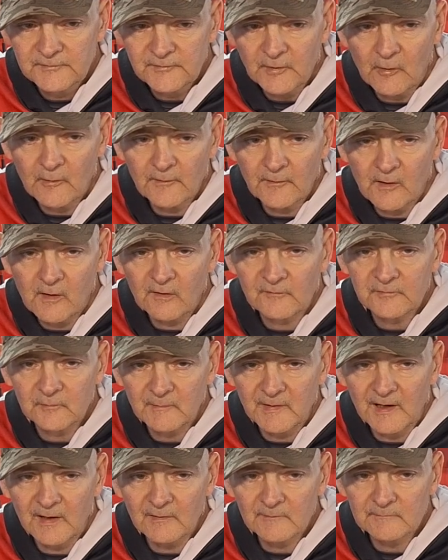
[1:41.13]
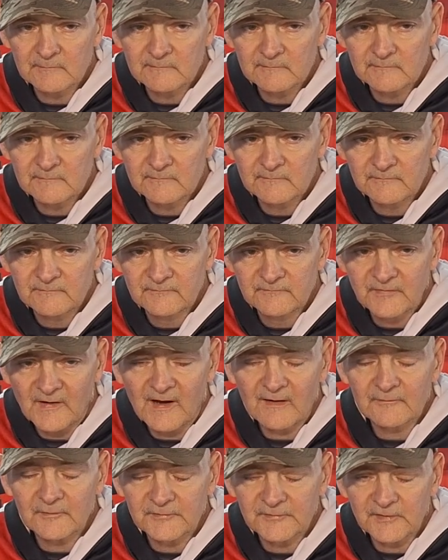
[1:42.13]
starting off about
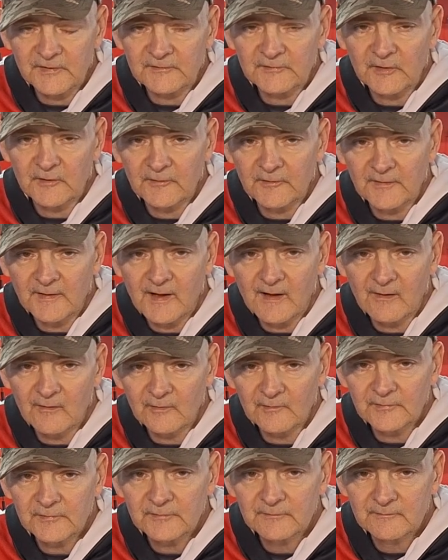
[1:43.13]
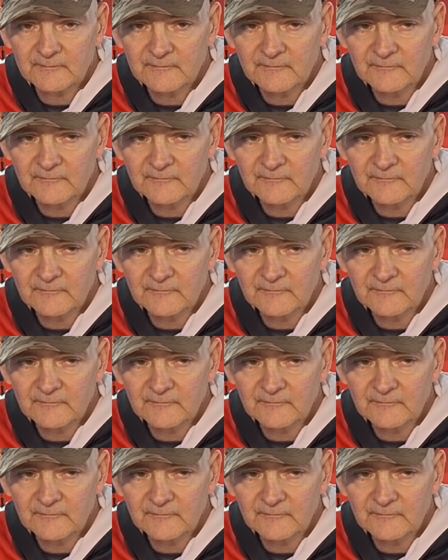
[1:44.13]
$500 or $600